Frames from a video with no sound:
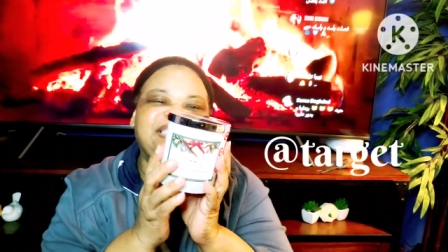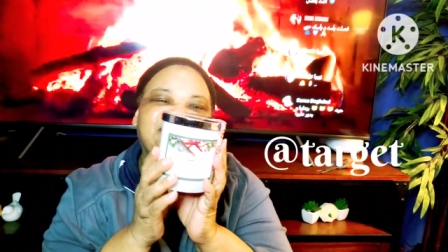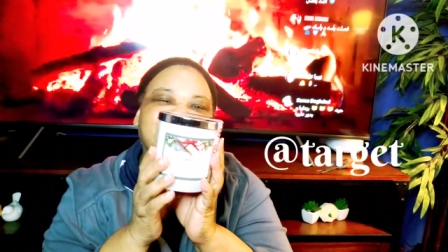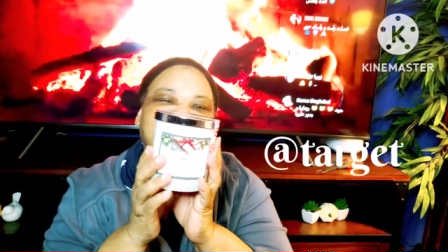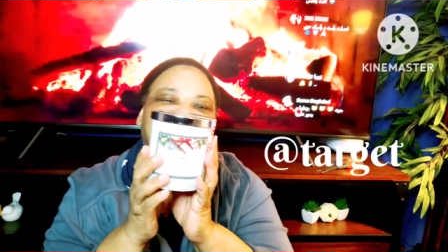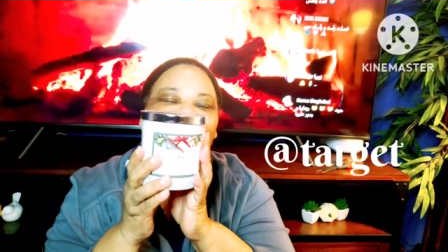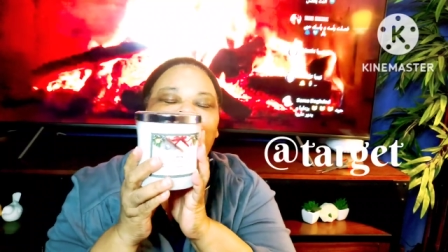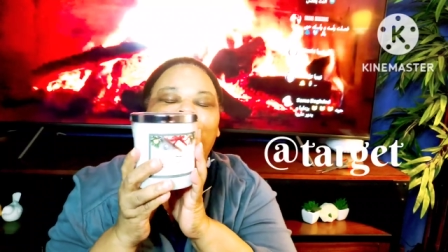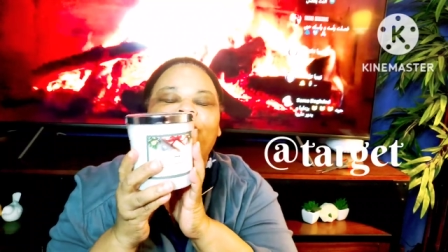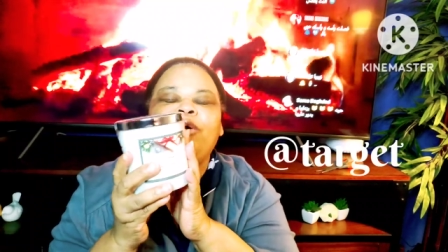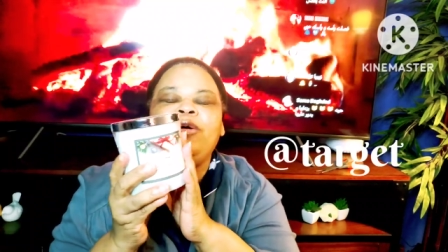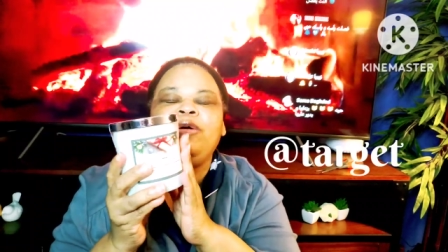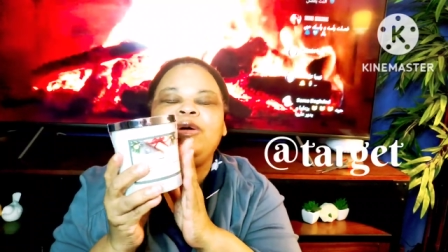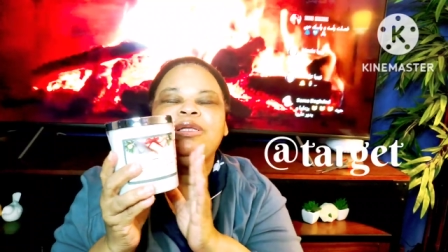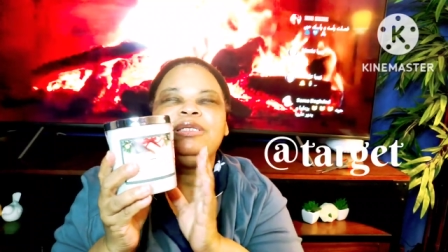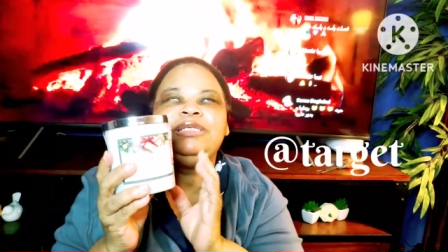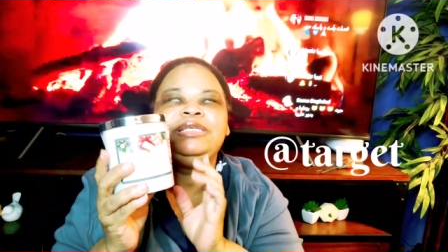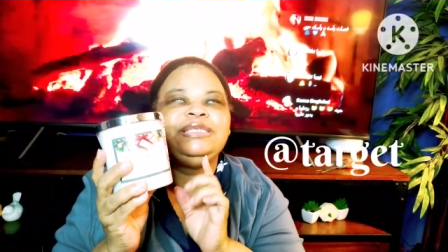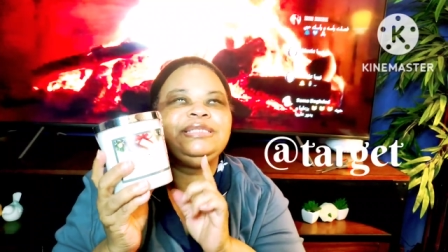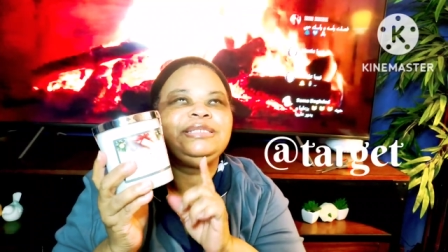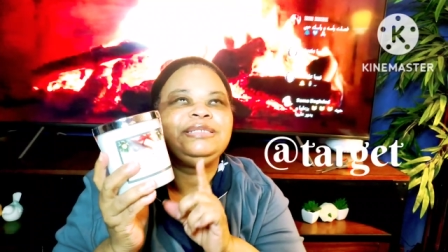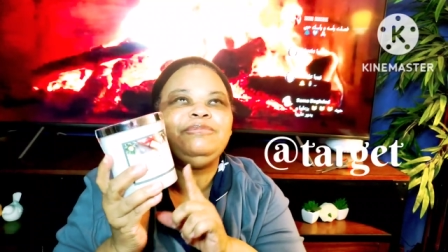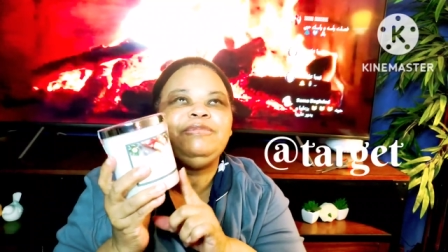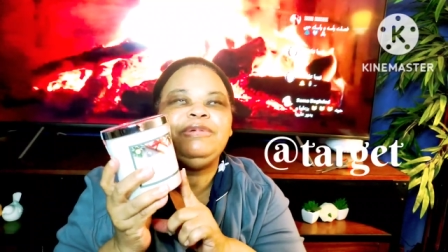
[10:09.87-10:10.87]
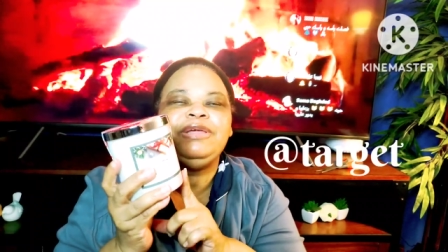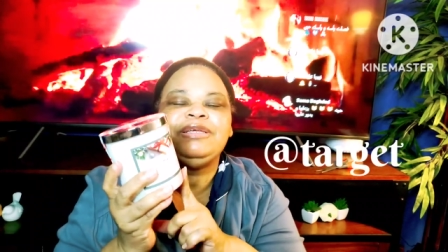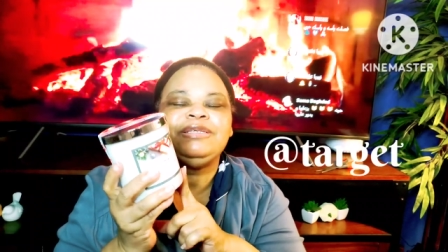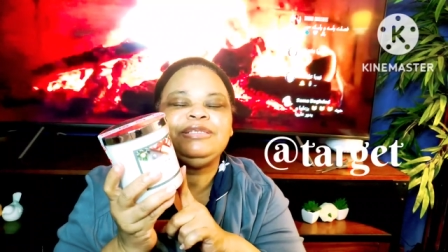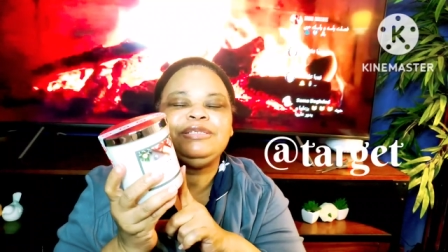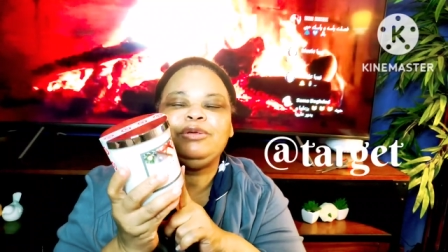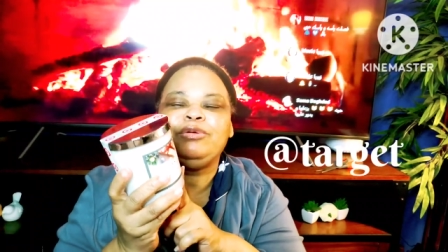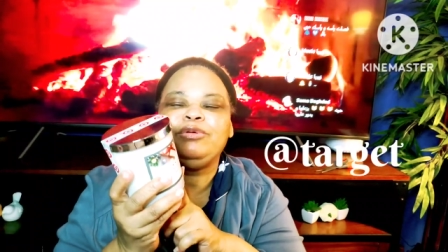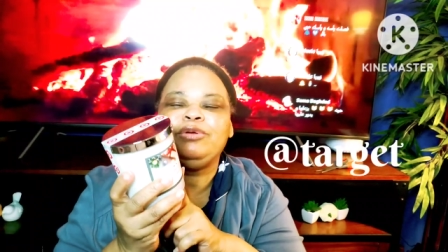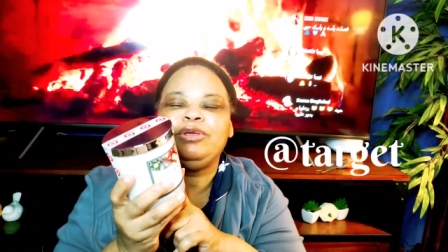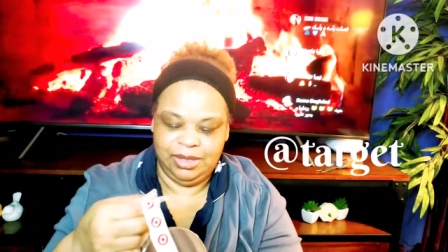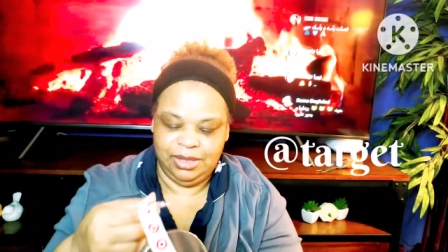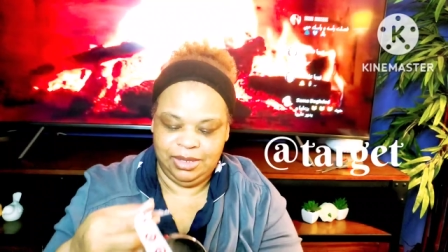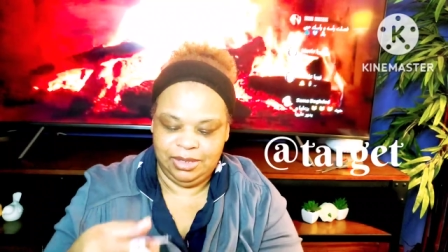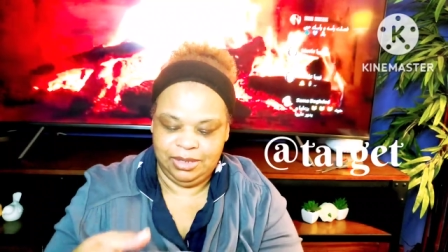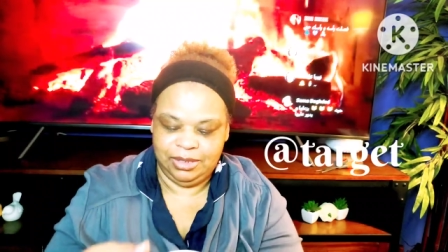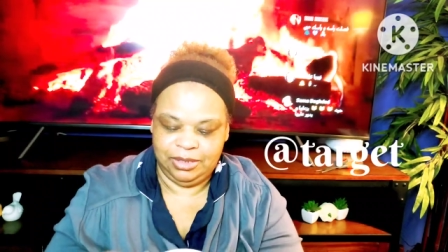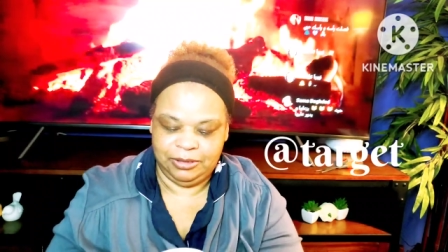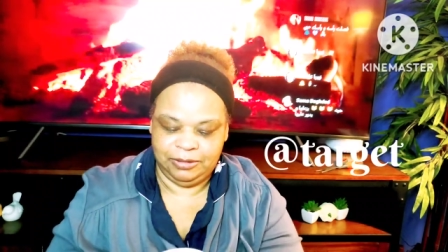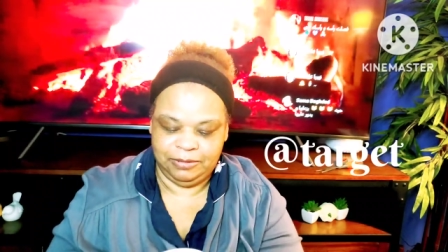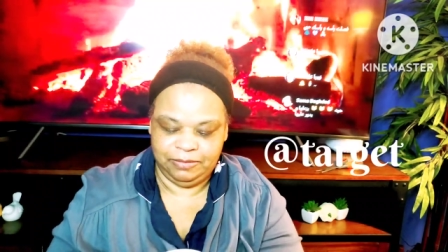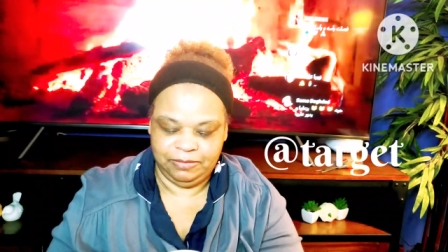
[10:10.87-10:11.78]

she said, oh, it just smells so good.